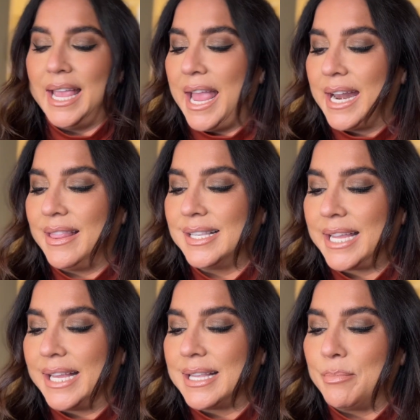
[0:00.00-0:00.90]
And in this
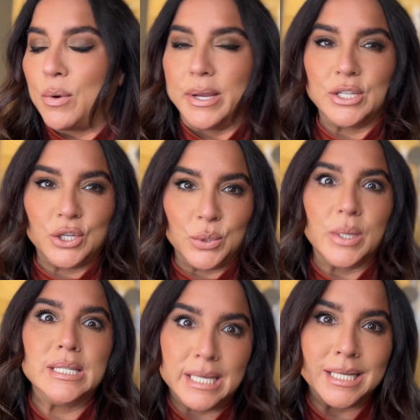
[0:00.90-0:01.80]
case, I'm going to
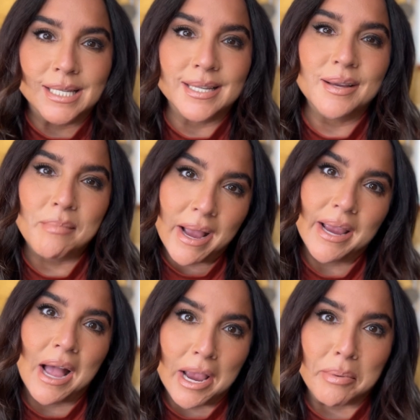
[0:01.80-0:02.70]
tint
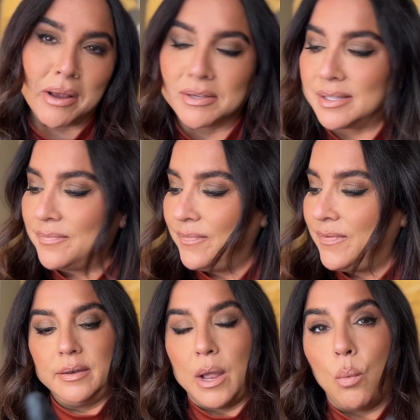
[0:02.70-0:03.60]
my eyebrows.
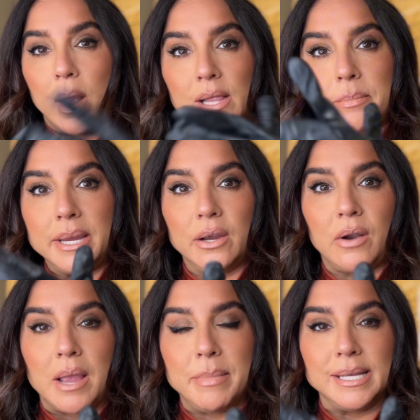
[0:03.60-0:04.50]
Now, while I'm here,
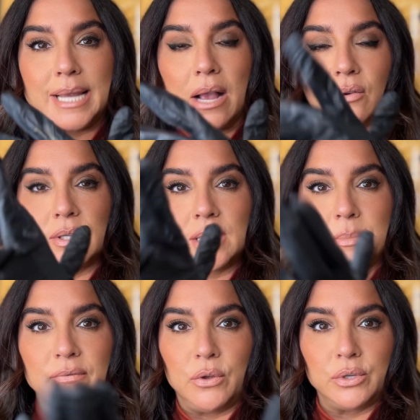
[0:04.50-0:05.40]
I may tackle some
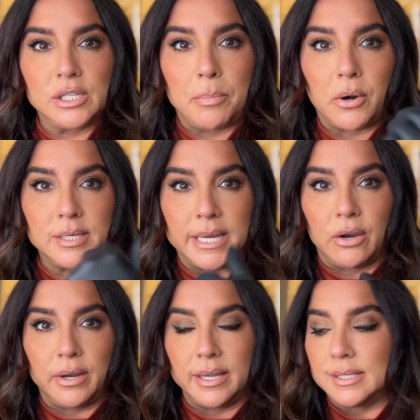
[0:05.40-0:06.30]
of those sparse
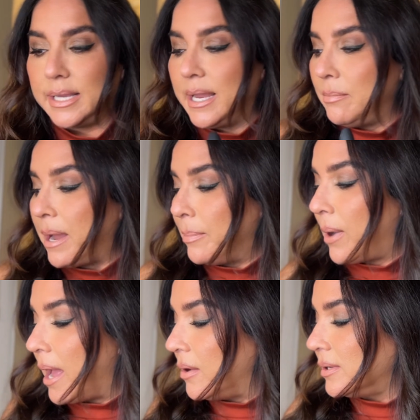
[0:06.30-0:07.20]
areas in my
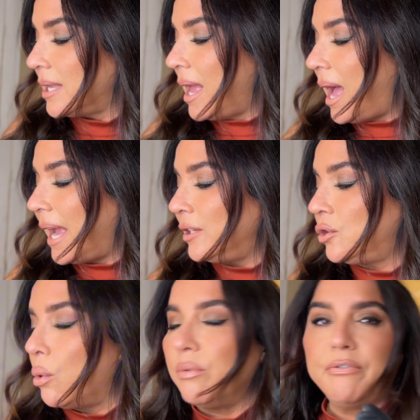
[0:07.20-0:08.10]
brows. I
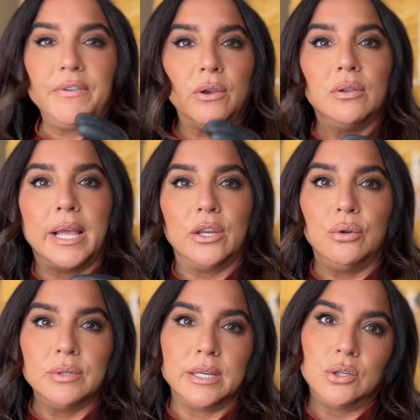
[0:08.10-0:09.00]
don't feel like
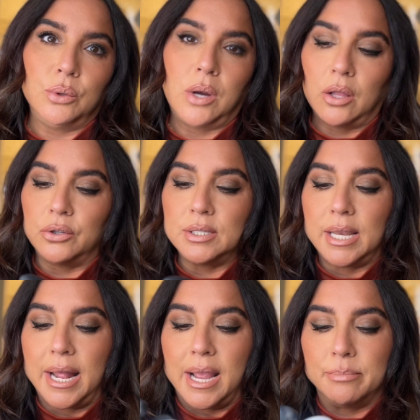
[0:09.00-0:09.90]
using 2 colors
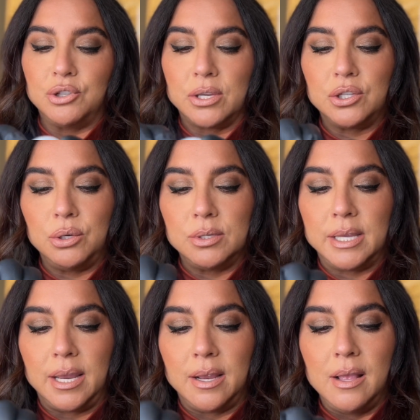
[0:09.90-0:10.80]
today. I'm just
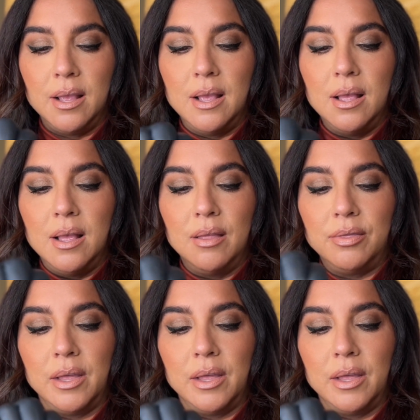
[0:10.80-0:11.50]
using the